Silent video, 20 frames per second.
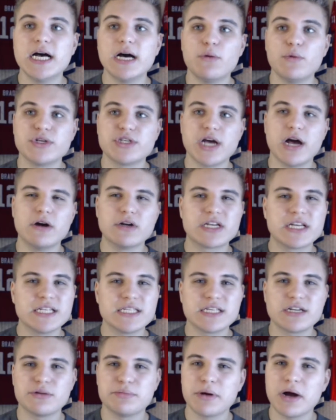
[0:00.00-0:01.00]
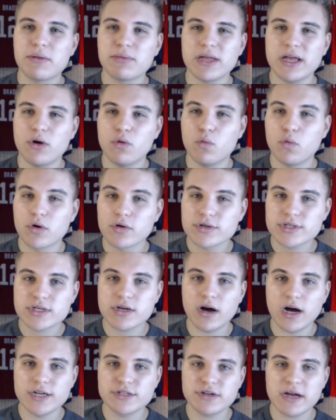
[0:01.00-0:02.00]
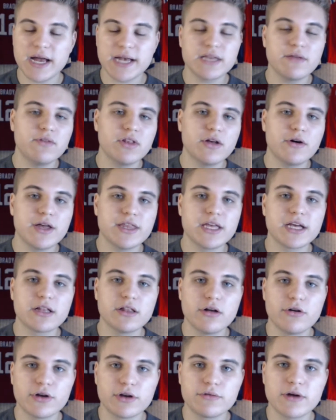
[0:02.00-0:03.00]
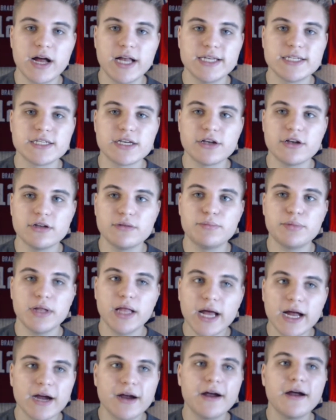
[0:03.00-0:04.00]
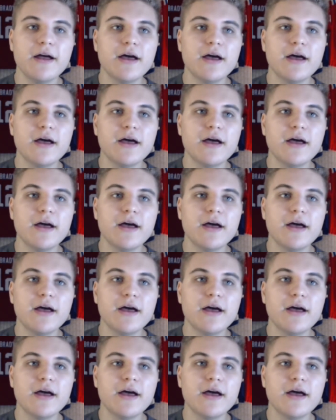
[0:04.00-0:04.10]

which I would consider probably a worse contract, even though I think Logan Ryan is a good player.